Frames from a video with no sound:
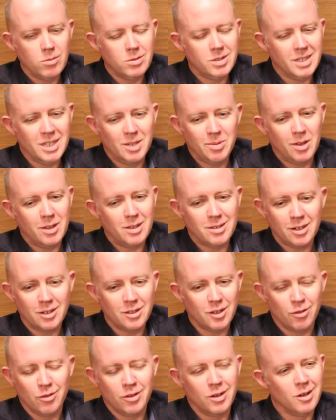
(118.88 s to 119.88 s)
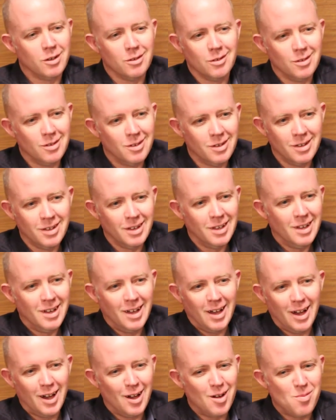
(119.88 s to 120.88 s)
was thinking about this. I don't know.
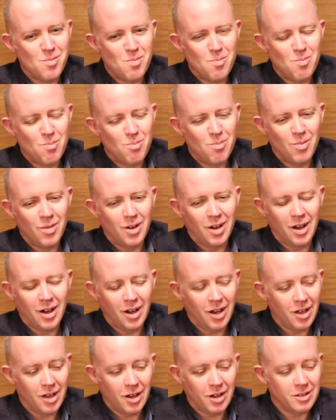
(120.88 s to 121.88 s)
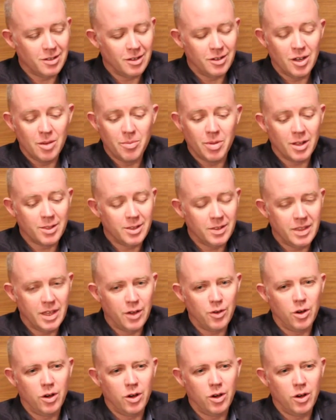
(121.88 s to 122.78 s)
I don't know, but I think there